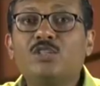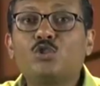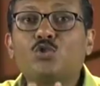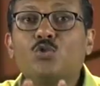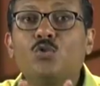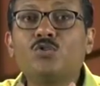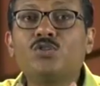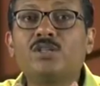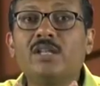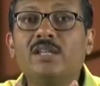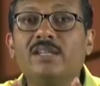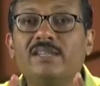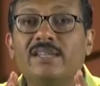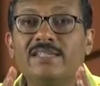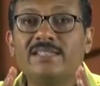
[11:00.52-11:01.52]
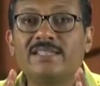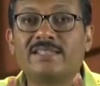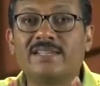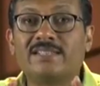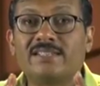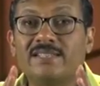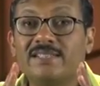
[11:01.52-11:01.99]
social
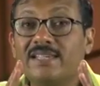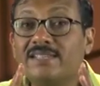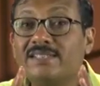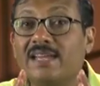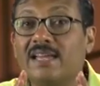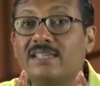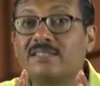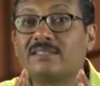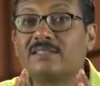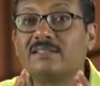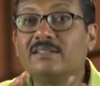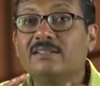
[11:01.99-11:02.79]
legislation such as